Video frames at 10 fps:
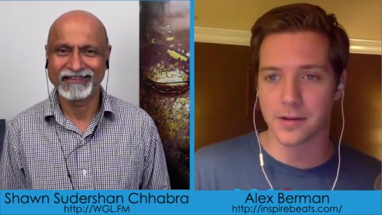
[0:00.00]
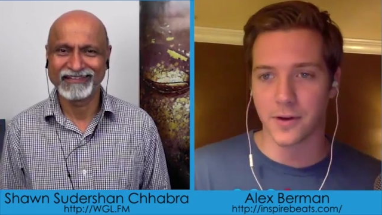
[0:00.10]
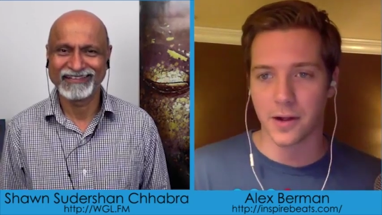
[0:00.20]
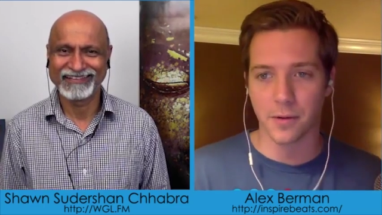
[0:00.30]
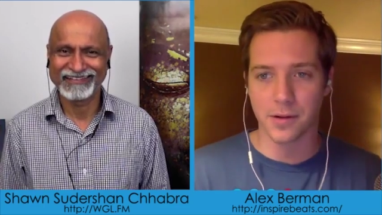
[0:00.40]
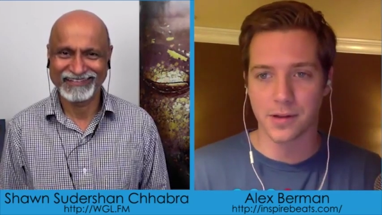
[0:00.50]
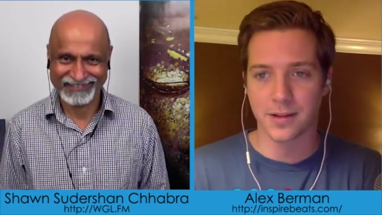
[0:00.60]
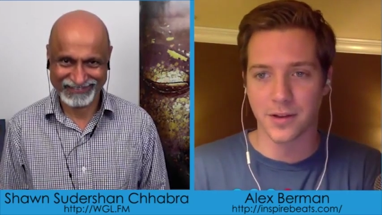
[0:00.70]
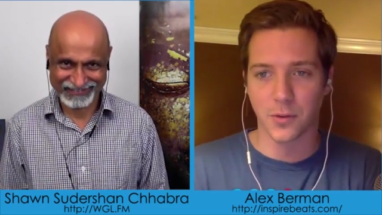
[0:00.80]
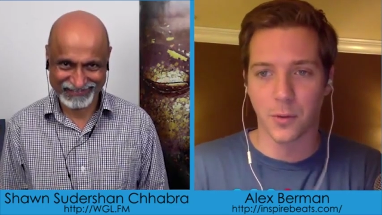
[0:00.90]
Speaker 1: followers and
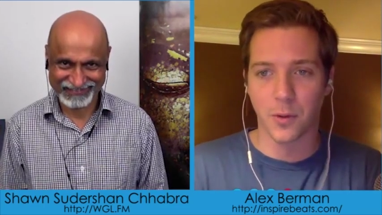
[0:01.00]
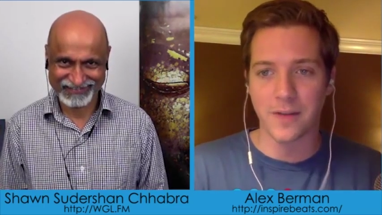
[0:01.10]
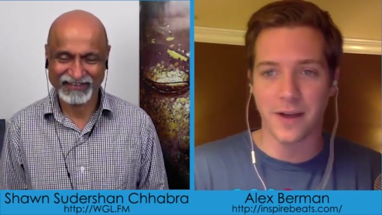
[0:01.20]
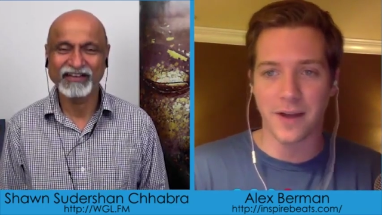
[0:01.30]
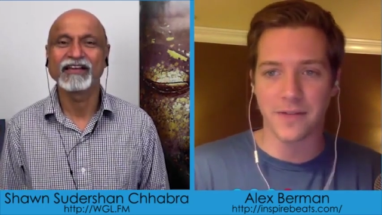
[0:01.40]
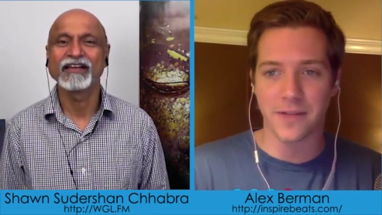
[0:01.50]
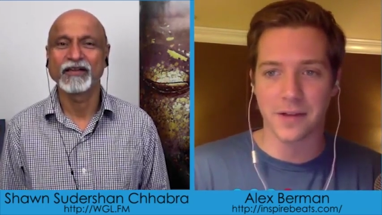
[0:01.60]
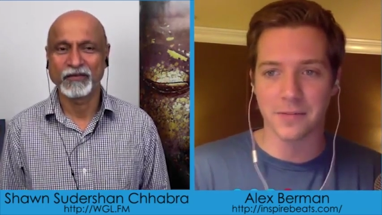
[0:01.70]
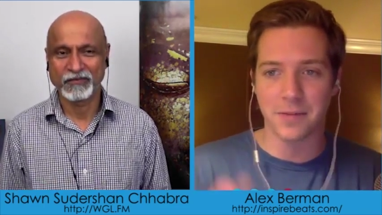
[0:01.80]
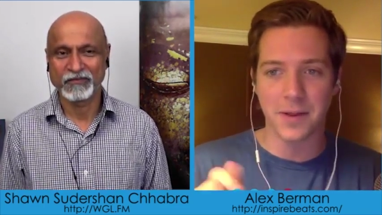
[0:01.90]
like
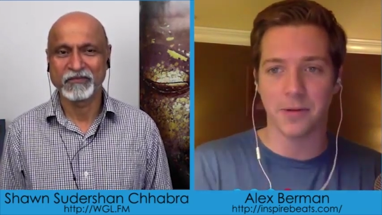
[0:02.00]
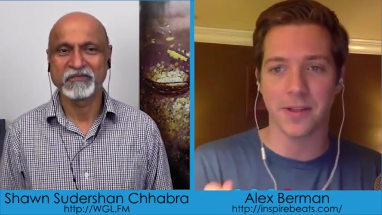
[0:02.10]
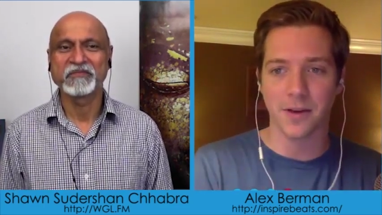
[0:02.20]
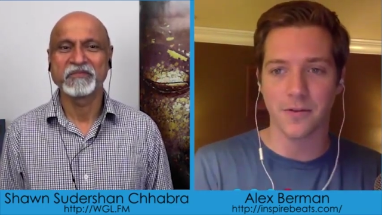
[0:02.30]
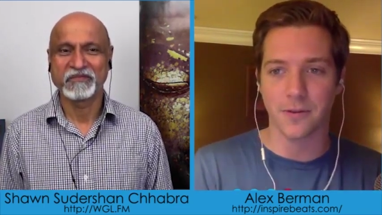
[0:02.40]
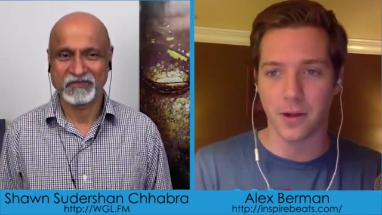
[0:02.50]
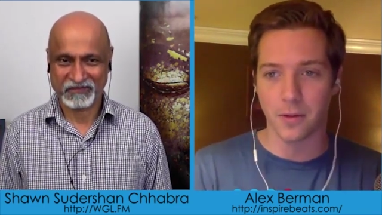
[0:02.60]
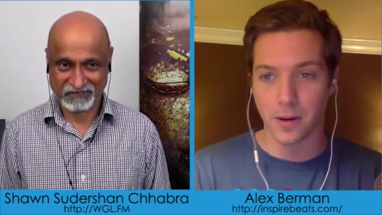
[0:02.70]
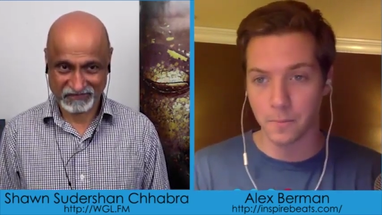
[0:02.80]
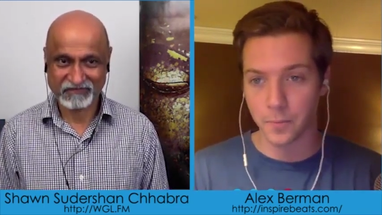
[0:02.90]
25,000 people that they're
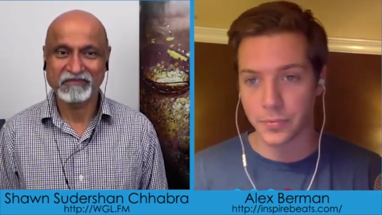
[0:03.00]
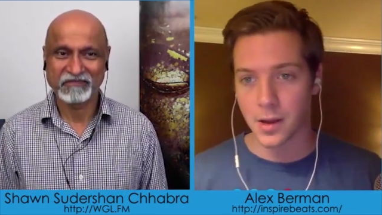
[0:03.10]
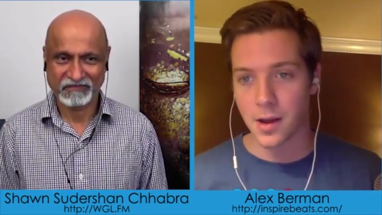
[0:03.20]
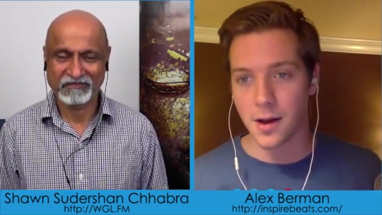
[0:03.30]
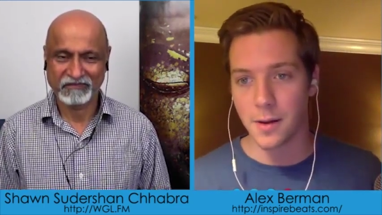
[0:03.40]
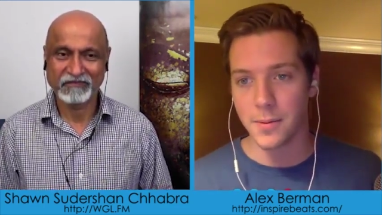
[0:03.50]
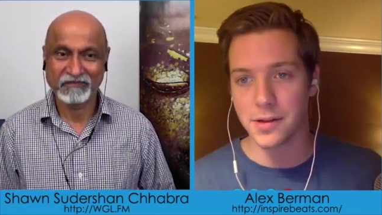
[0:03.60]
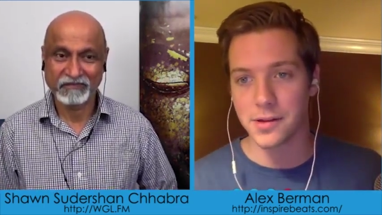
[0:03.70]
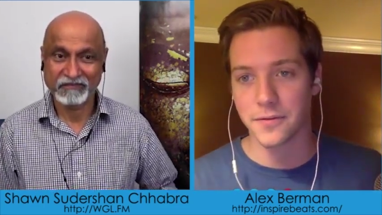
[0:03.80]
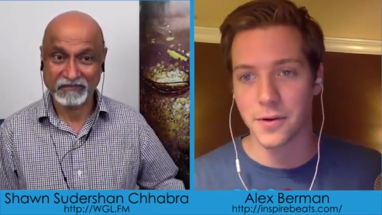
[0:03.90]
following. Um,
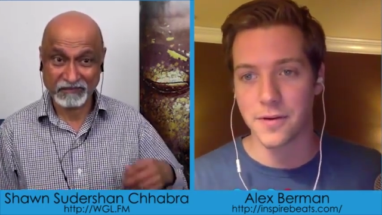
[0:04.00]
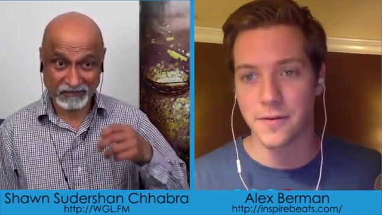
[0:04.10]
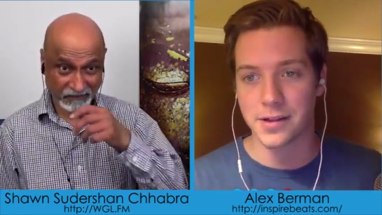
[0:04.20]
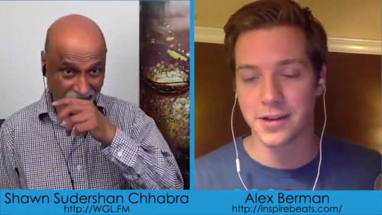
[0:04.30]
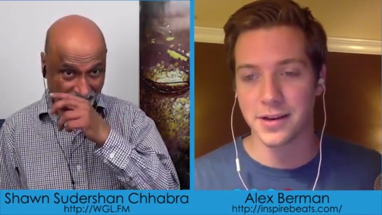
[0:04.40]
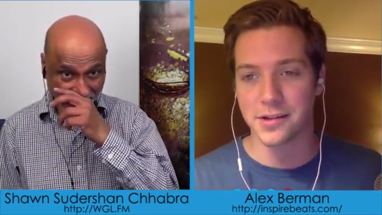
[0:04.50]
because if they're investing in a